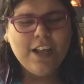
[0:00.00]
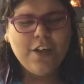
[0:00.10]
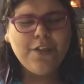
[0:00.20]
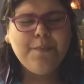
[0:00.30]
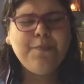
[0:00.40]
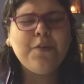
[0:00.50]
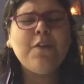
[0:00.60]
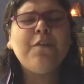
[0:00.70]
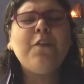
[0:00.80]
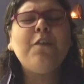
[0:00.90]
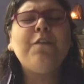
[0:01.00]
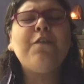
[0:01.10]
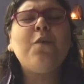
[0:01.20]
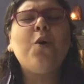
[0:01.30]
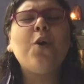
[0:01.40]
The beautiful
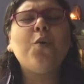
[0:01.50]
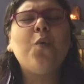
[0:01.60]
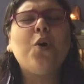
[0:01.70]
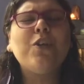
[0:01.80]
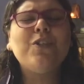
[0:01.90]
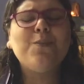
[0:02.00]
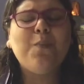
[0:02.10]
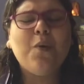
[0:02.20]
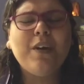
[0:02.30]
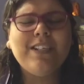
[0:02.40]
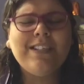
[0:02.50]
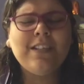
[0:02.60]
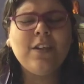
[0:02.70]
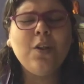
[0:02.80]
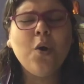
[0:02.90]
4 quartz points
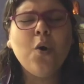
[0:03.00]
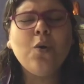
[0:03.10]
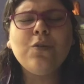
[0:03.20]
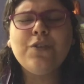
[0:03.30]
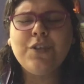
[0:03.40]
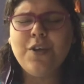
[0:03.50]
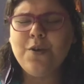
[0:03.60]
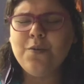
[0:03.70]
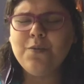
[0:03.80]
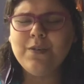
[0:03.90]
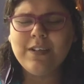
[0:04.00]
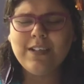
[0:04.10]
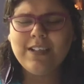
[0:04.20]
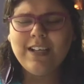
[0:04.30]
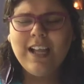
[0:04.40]
still hold you,
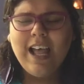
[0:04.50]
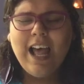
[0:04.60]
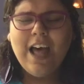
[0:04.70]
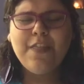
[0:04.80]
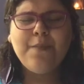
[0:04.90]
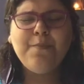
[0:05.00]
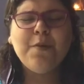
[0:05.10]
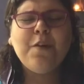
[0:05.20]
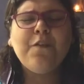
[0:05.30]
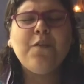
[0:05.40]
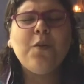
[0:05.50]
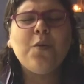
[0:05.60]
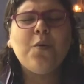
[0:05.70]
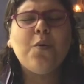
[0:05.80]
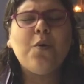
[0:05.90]
and the beautiful
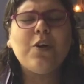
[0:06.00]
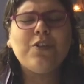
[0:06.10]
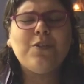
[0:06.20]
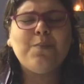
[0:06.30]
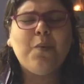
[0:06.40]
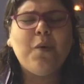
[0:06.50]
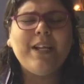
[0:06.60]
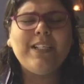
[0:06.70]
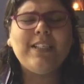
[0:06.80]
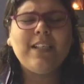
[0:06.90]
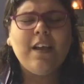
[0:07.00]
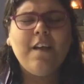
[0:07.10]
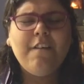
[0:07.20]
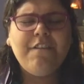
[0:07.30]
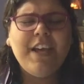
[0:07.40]
quartz points
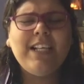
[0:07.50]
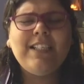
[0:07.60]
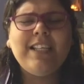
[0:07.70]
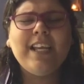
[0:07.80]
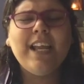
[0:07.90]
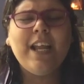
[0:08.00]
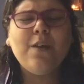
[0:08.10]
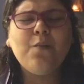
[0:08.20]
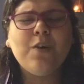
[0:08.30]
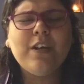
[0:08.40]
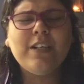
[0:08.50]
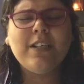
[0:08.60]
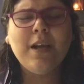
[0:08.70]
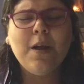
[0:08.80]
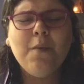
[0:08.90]
facing inward
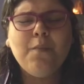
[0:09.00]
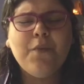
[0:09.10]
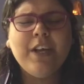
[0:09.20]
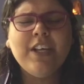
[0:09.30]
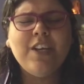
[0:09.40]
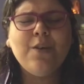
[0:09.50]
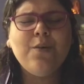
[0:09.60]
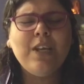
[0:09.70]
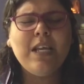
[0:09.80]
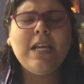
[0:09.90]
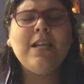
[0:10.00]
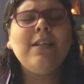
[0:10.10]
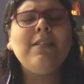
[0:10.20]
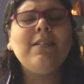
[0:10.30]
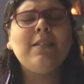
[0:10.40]
bring you
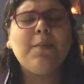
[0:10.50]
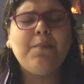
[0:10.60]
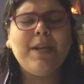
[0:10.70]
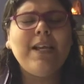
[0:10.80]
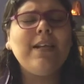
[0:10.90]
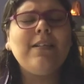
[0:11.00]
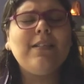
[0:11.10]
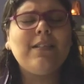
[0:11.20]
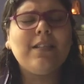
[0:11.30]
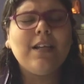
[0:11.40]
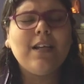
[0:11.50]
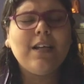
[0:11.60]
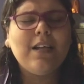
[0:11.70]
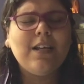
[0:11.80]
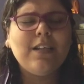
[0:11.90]
ease, peace,
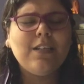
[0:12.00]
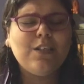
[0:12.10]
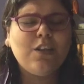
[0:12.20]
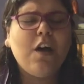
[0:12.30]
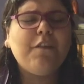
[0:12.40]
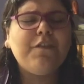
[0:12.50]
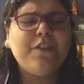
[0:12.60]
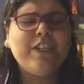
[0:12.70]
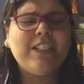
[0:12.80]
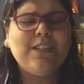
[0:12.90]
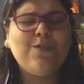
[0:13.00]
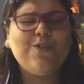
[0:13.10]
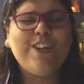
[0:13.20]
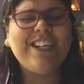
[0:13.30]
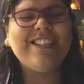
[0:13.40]
softness, and
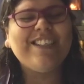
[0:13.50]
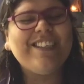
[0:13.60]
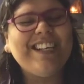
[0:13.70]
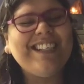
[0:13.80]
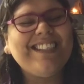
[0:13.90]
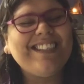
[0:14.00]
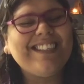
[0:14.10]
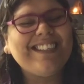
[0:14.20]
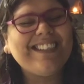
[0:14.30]
gentleness.